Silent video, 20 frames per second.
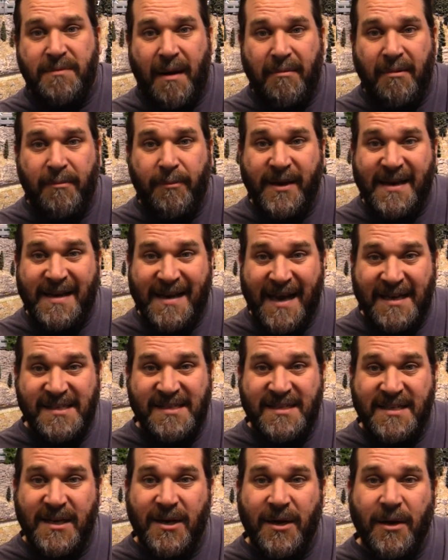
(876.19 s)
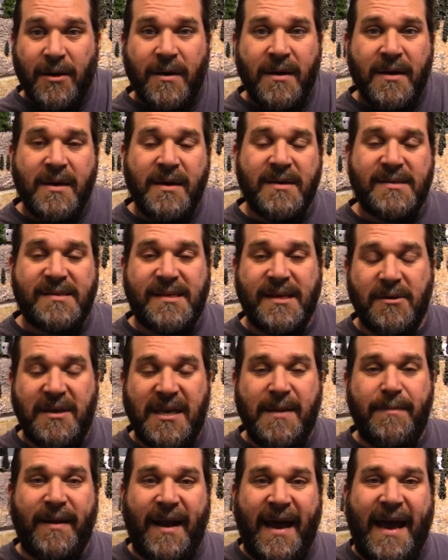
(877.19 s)
probably next year, so
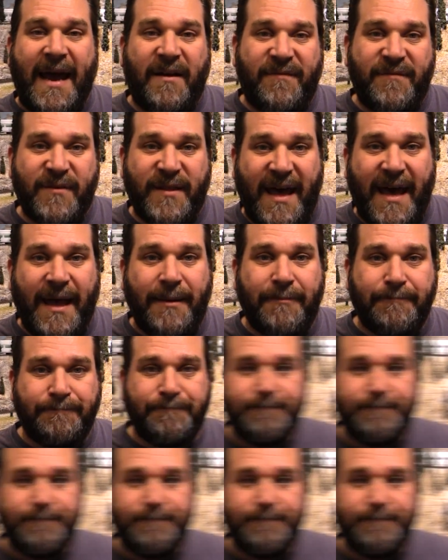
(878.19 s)
keep an eye out for that.